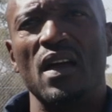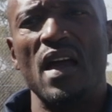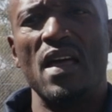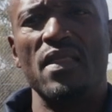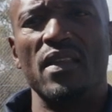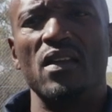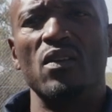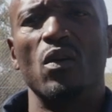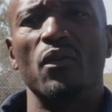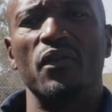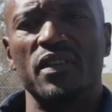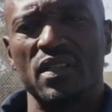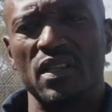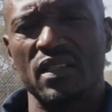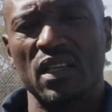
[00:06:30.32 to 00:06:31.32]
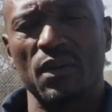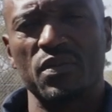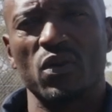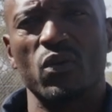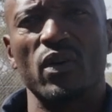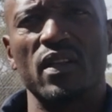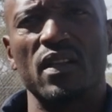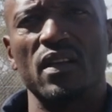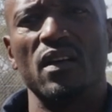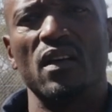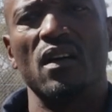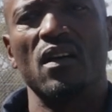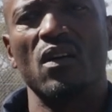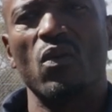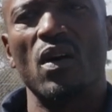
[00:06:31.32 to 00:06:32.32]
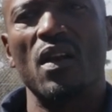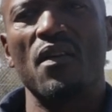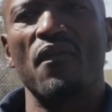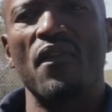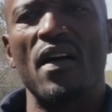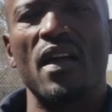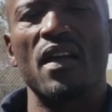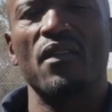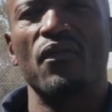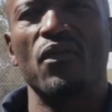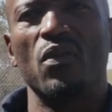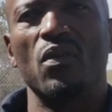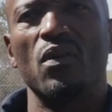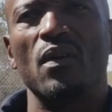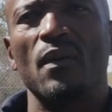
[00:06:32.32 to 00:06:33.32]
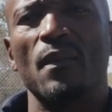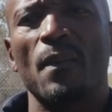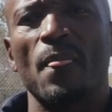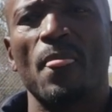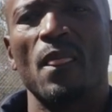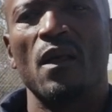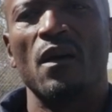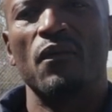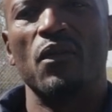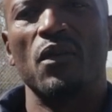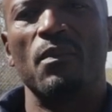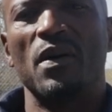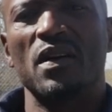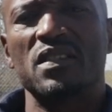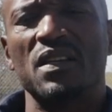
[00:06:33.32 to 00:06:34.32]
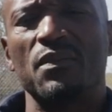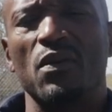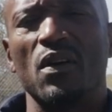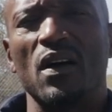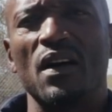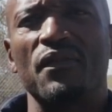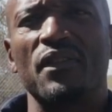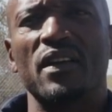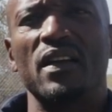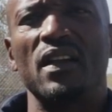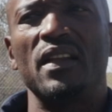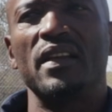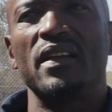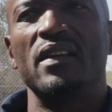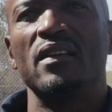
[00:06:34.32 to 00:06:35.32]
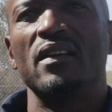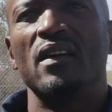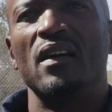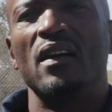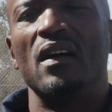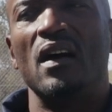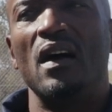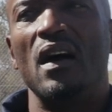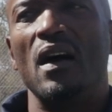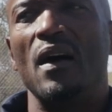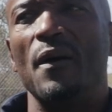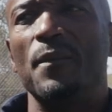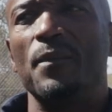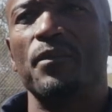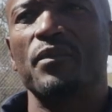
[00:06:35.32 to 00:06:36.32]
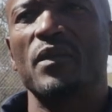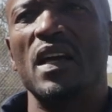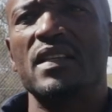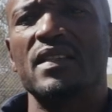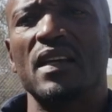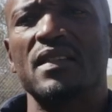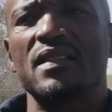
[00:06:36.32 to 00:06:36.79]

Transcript: and then obviously subsequently qualifying for Basketball Africa League. As I